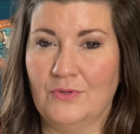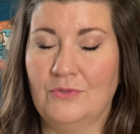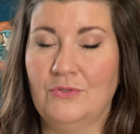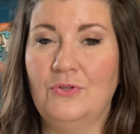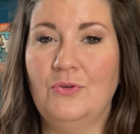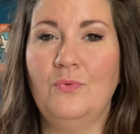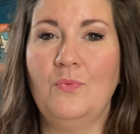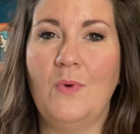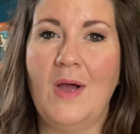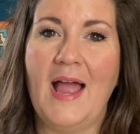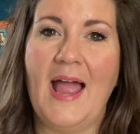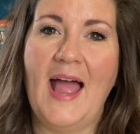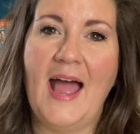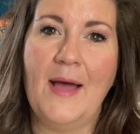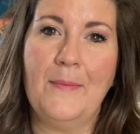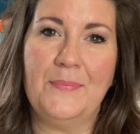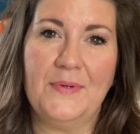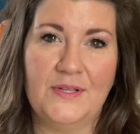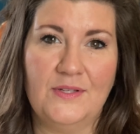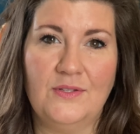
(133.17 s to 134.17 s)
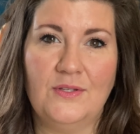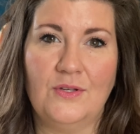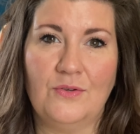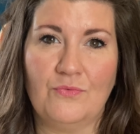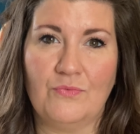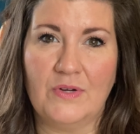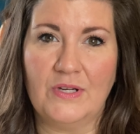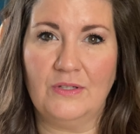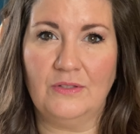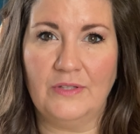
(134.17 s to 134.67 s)
to what happens in
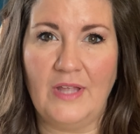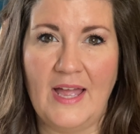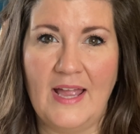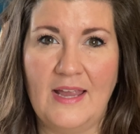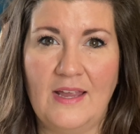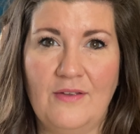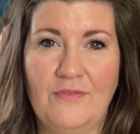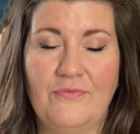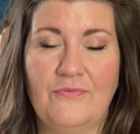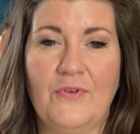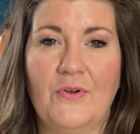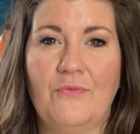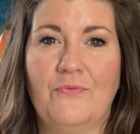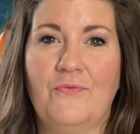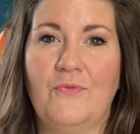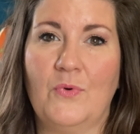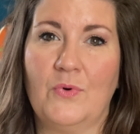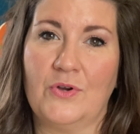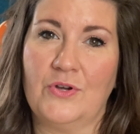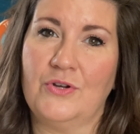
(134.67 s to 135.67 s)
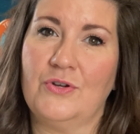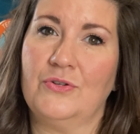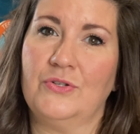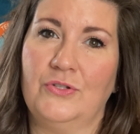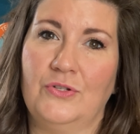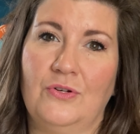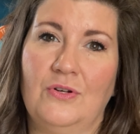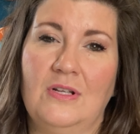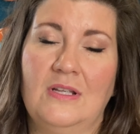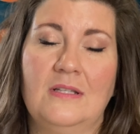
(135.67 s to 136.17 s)
real life for your
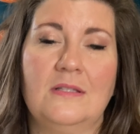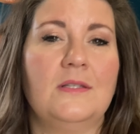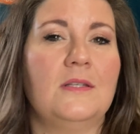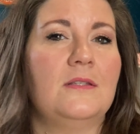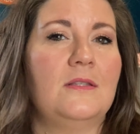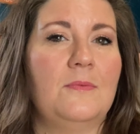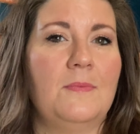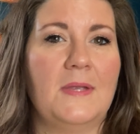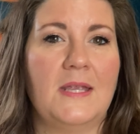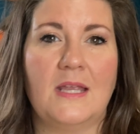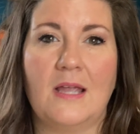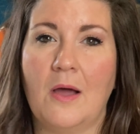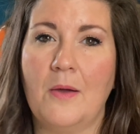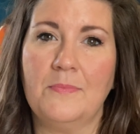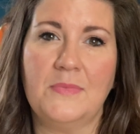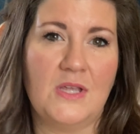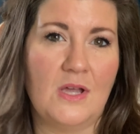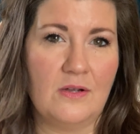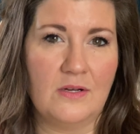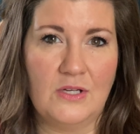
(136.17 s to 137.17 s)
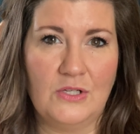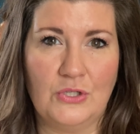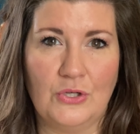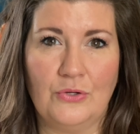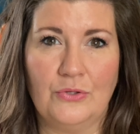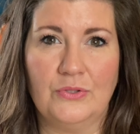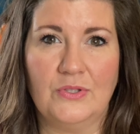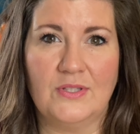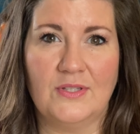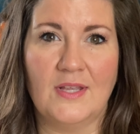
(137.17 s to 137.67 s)
students as they become young
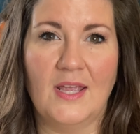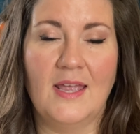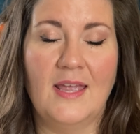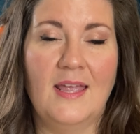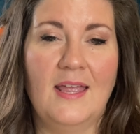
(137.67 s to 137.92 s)
adults